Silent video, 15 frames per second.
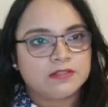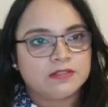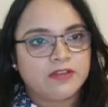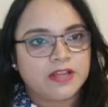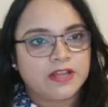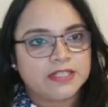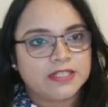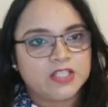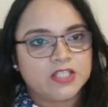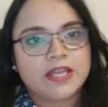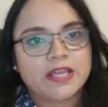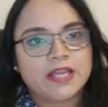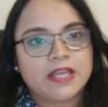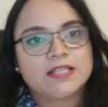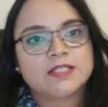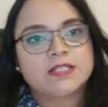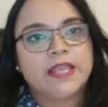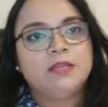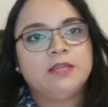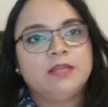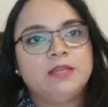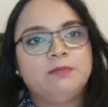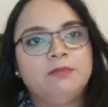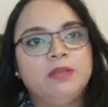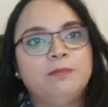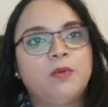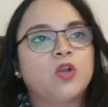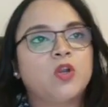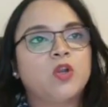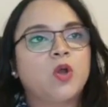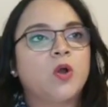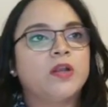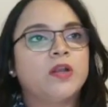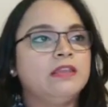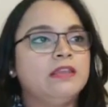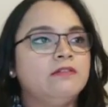advantage as the enemy pawn on